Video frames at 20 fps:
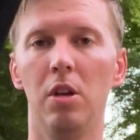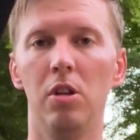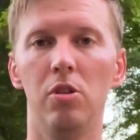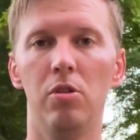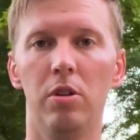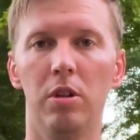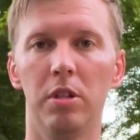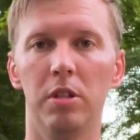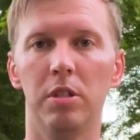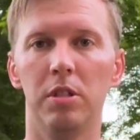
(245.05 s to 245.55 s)

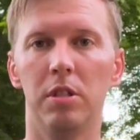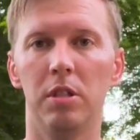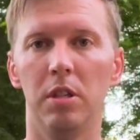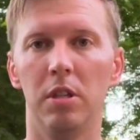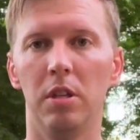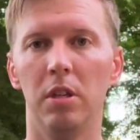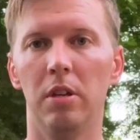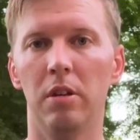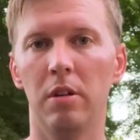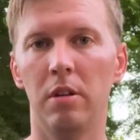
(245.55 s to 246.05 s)
You can
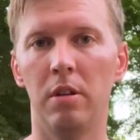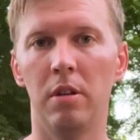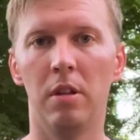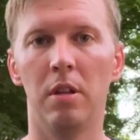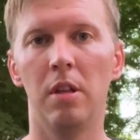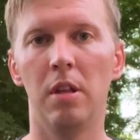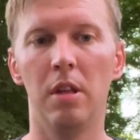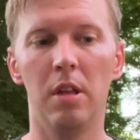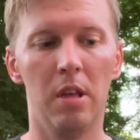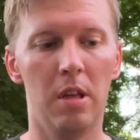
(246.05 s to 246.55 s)
see
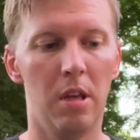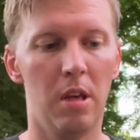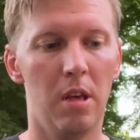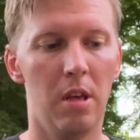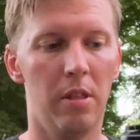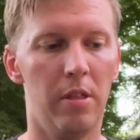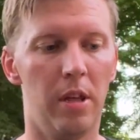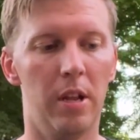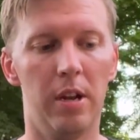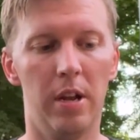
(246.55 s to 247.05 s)

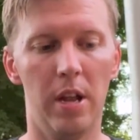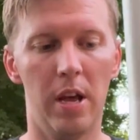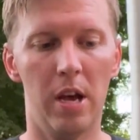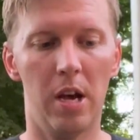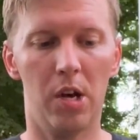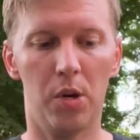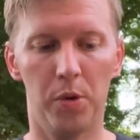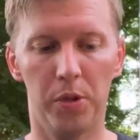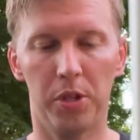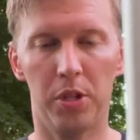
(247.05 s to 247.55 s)
that
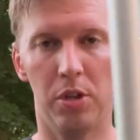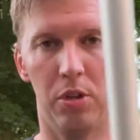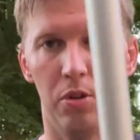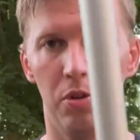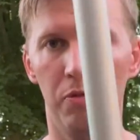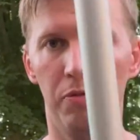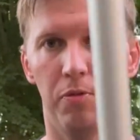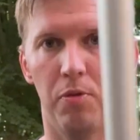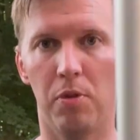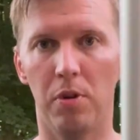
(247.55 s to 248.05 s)
now with the
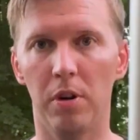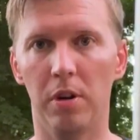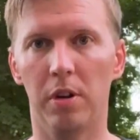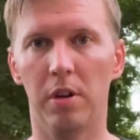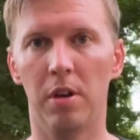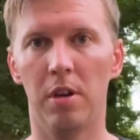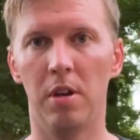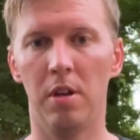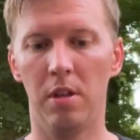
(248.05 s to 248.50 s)
new fork,